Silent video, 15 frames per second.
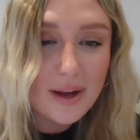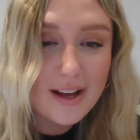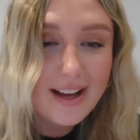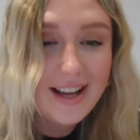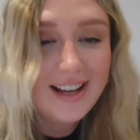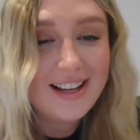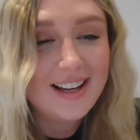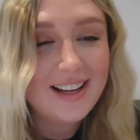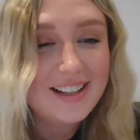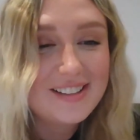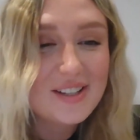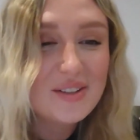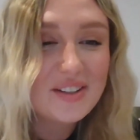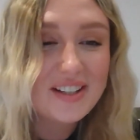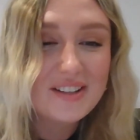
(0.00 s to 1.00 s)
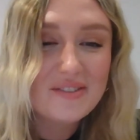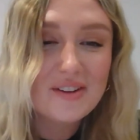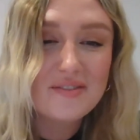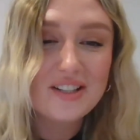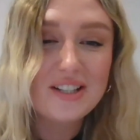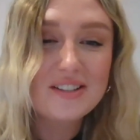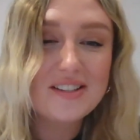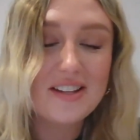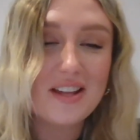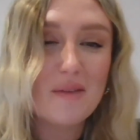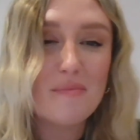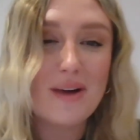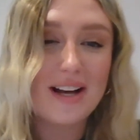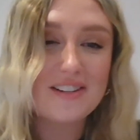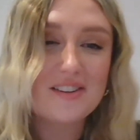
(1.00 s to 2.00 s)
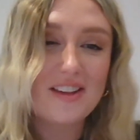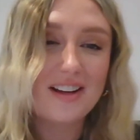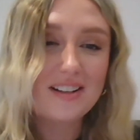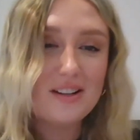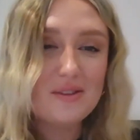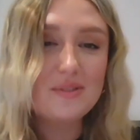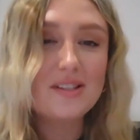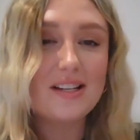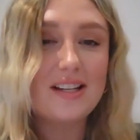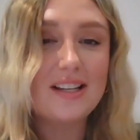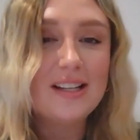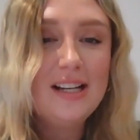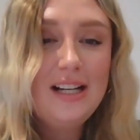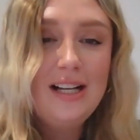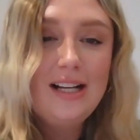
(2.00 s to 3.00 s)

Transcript: I don't think I've ever looked at their badge that closely.